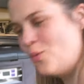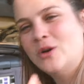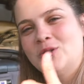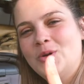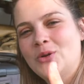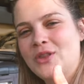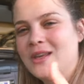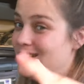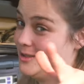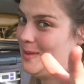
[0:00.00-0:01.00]
What do you
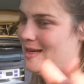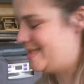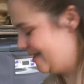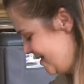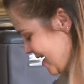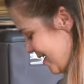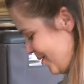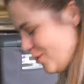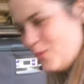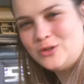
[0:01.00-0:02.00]
think? Spices.
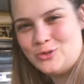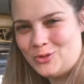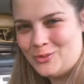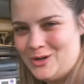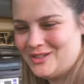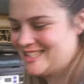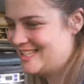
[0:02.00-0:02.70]
What do you want?